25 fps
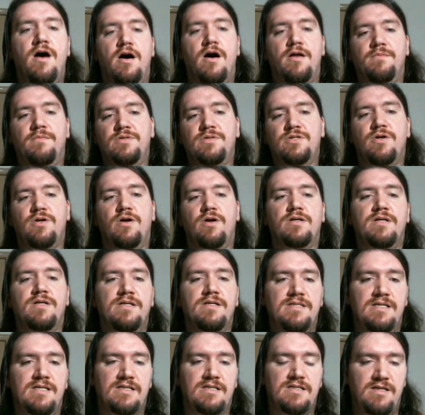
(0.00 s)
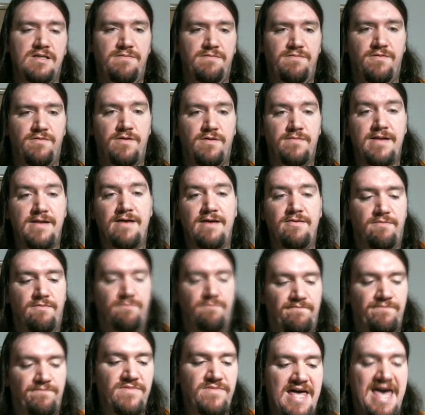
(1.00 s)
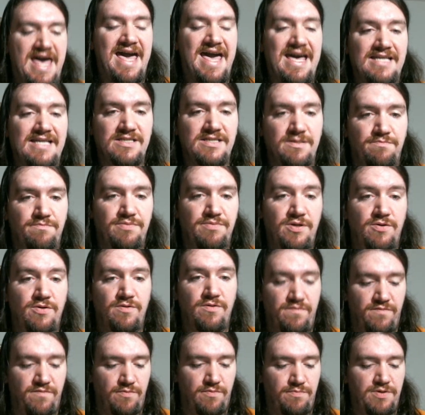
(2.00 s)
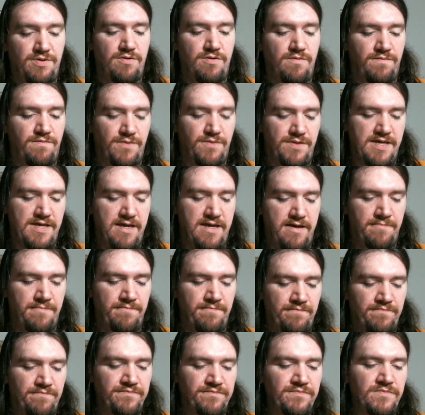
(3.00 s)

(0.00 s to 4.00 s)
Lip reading: Unobstructed 60 foot. Now that is a beautiful, beautiful thing.